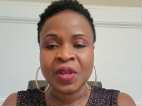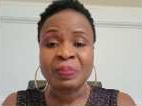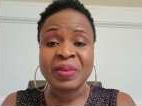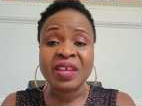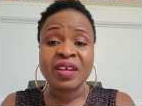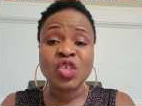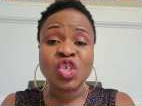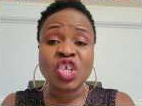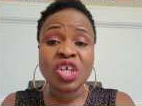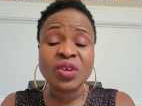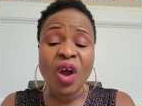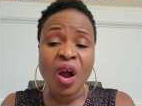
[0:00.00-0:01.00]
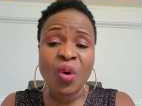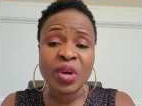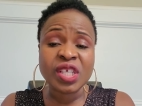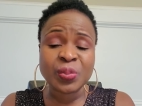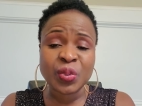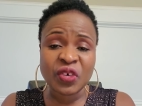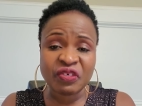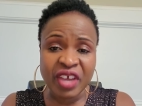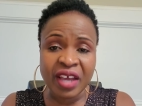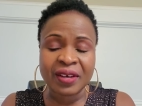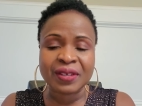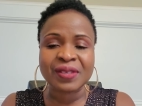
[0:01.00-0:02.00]
Because good always
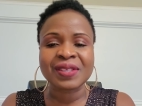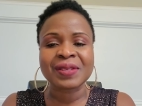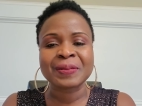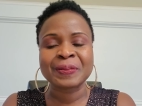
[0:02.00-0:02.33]
prevails.